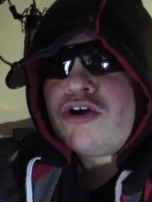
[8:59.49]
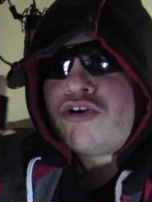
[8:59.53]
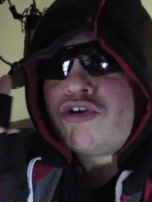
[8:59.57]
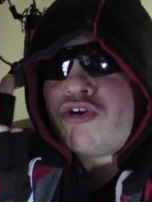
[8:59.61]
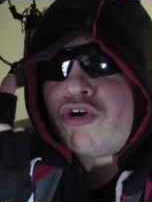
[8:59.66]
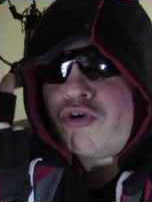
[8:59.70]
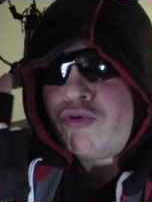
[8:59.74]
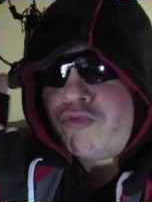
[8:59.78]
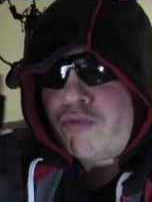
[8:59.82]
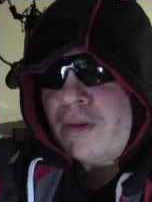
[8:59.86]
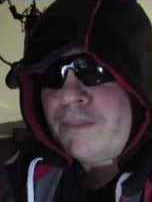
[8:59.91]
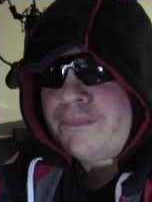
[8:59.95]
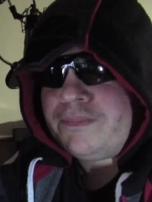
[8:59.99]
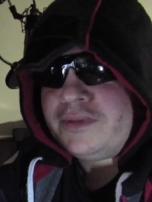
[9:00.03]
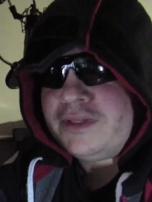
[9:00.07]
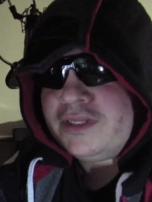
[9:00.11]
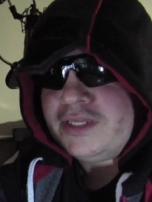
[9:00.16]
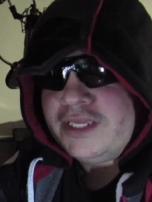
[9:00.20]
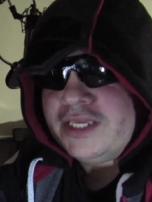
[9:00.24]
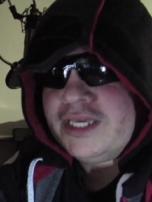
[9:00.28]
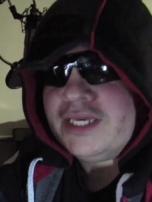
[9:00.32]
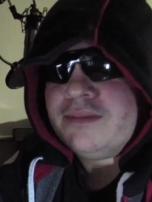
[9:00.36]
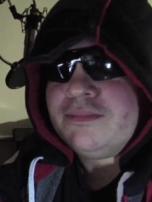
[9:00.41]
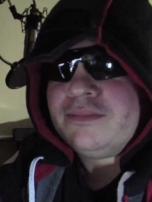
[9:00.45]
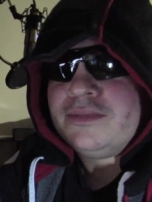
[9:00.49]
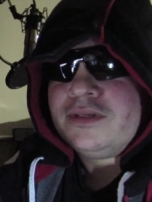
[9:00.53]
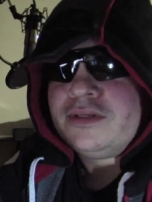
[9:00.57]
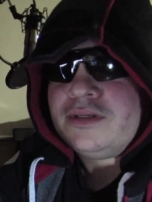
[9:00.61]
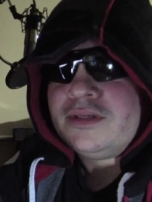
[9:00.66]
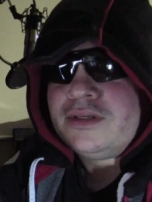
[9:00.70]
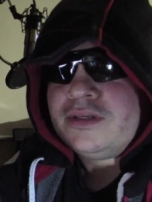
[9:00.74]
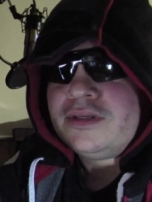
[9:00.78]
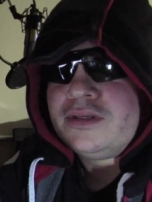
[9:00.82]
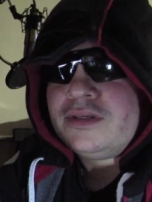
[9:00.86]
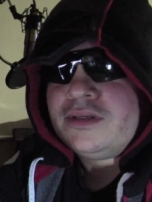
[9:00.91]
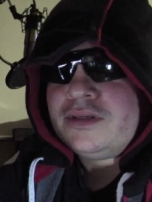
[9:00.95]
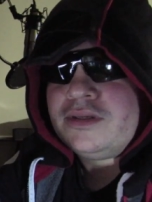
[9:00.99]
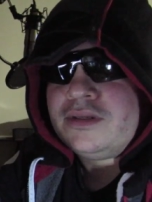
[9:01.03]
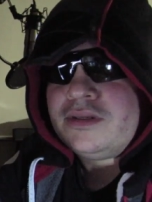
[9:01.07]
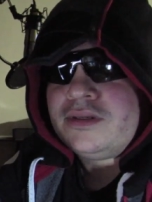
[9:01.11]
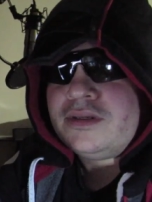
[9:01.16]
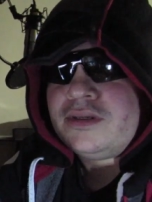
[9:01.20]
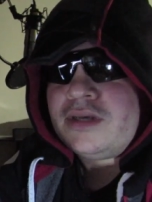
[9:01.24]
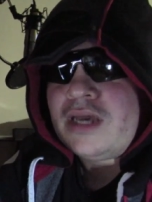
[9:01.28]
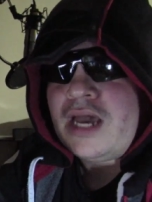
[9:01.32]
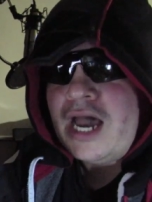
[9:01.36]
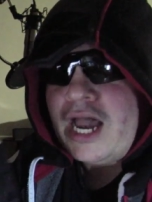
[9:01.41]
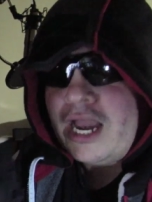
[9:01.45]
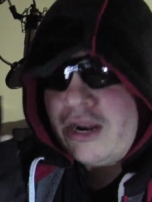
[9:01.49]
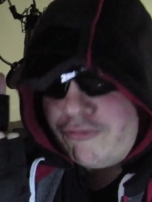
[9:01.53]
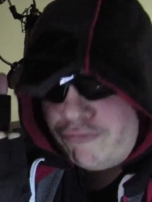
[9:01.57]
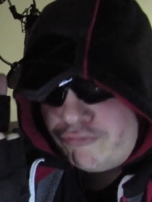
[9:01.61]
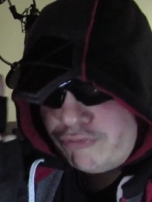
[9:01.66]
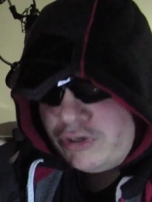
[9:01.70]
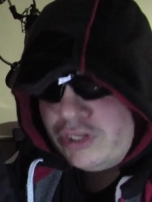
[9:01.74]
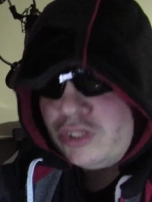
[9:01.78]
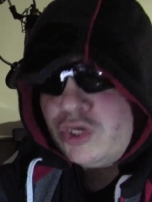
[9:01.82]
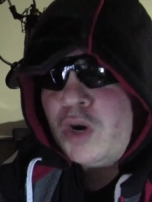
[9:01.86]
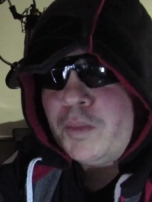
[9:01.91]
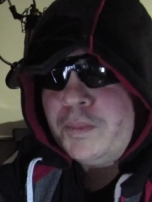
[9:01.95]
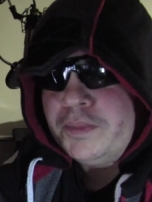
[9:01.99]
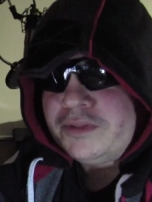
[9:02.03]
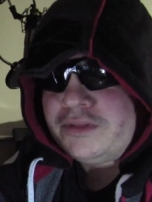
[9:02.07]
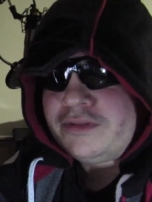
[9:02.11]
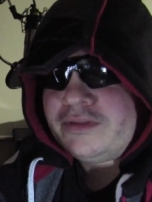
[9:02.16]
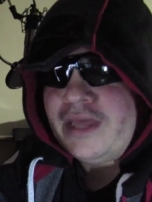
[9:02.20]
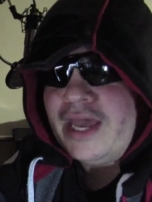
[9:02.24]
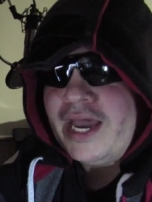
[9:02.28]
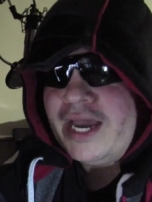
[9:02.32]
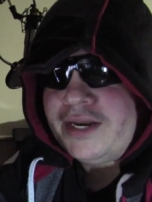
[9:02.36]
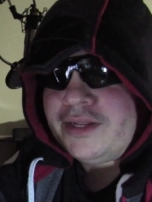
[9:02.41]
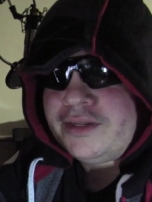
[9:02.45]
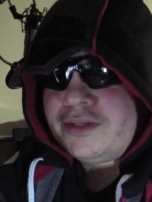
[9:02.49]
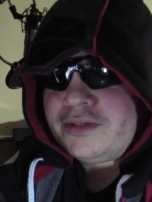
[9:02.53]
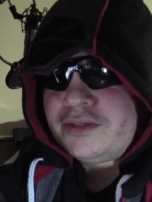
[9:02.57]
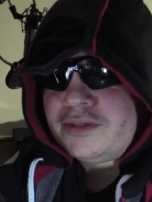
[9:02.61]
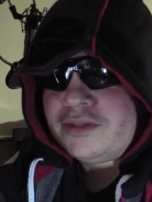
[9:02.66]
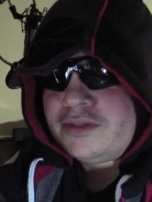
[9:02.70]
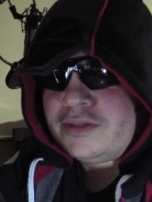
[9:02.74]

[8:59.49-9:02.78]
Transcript: corrupting him. I really hope it's that.